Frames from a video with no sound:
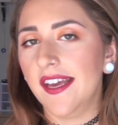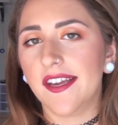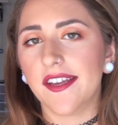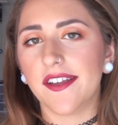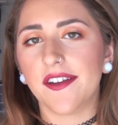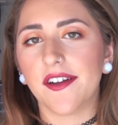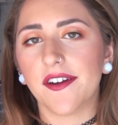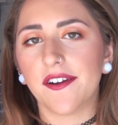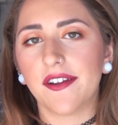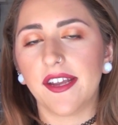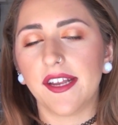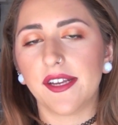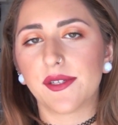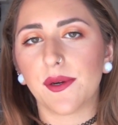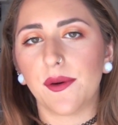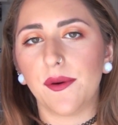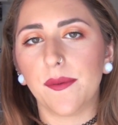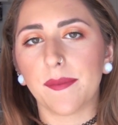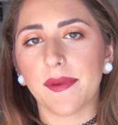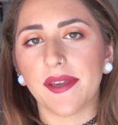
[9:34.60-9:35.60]
you know, he
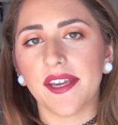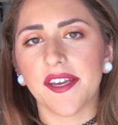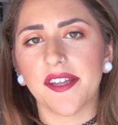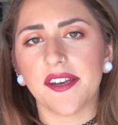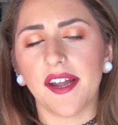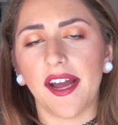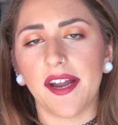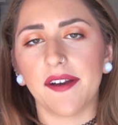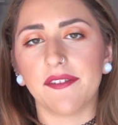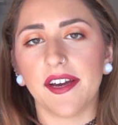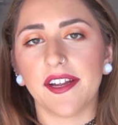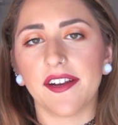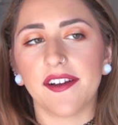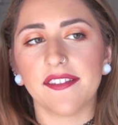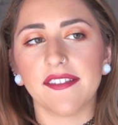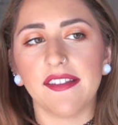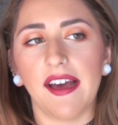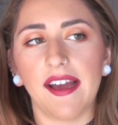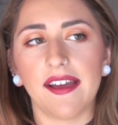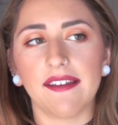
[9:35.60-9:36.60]
told me, and I read
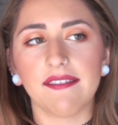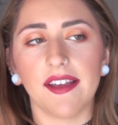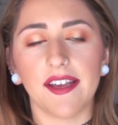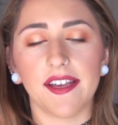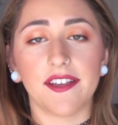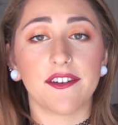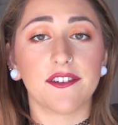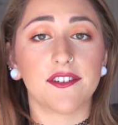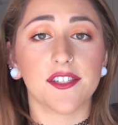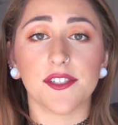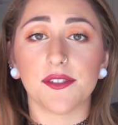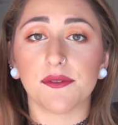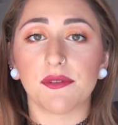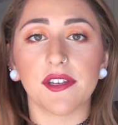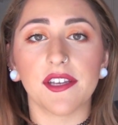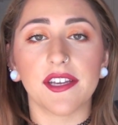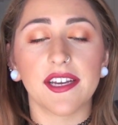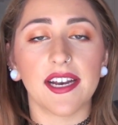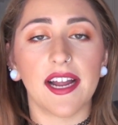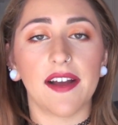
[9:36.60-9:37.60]
online, like you're just
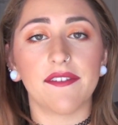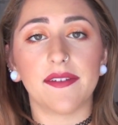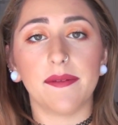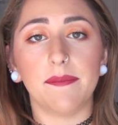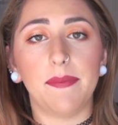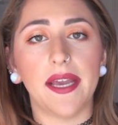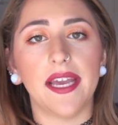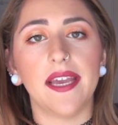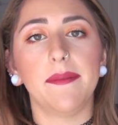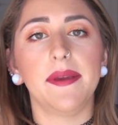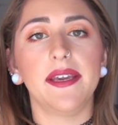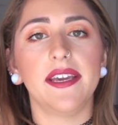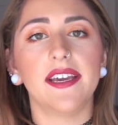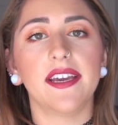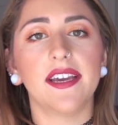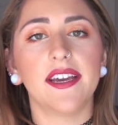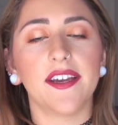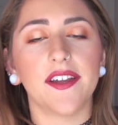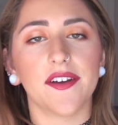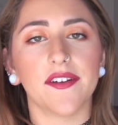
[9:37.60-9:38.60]
really gonna have to baby it,